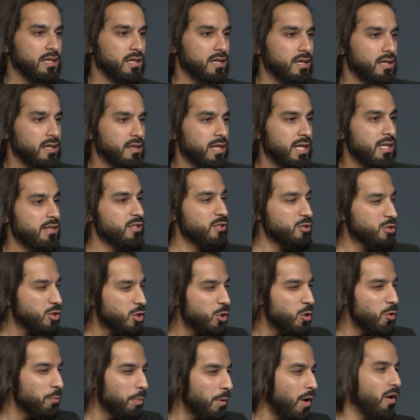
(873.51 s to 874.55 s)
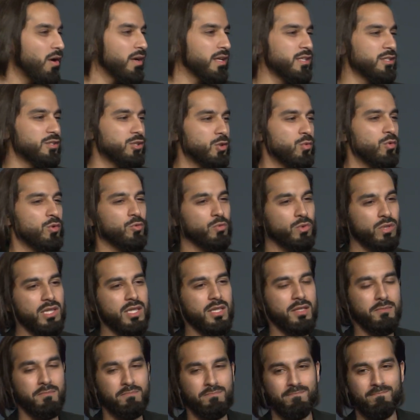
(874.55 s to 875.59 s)
then there's two parties who will
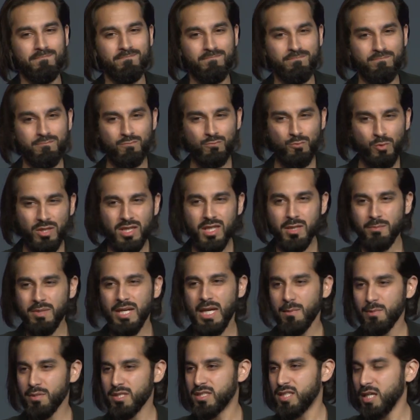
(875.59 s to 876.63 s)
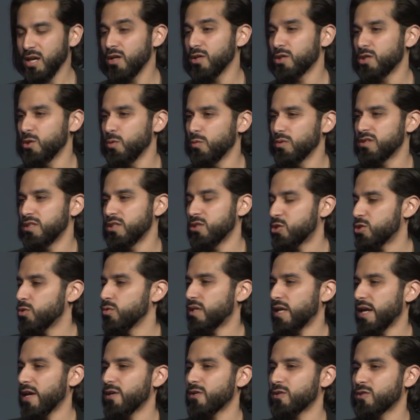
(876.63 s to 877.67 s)
really, really be able to tell you what the true
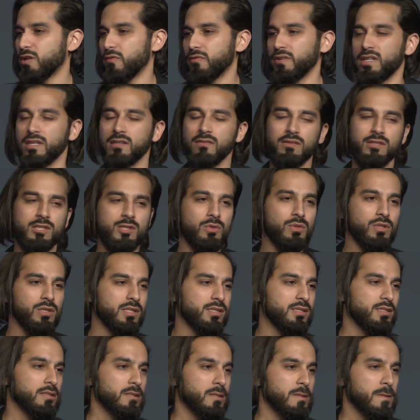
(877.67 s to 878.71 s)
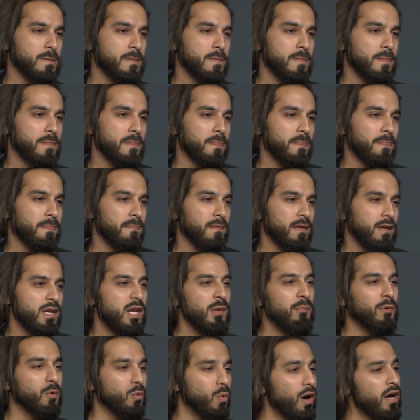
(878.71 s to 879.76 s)
character of an individual is.
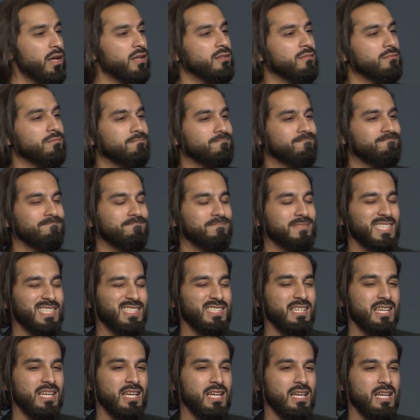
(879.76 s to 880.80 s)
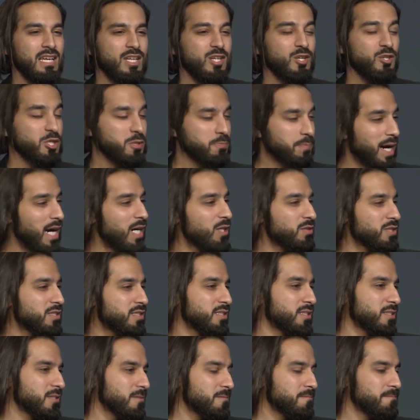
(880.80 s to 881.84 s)
Number one, your
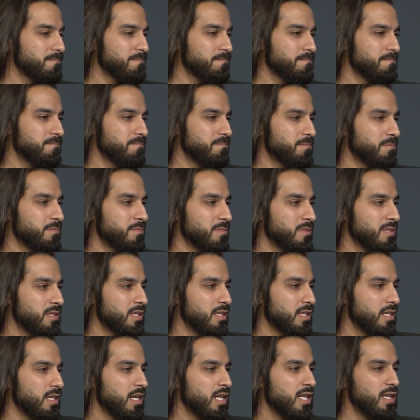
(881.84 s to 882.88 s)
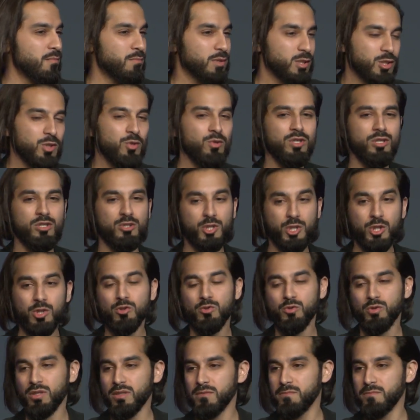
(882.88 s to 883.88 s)
spouse. And number two, your children.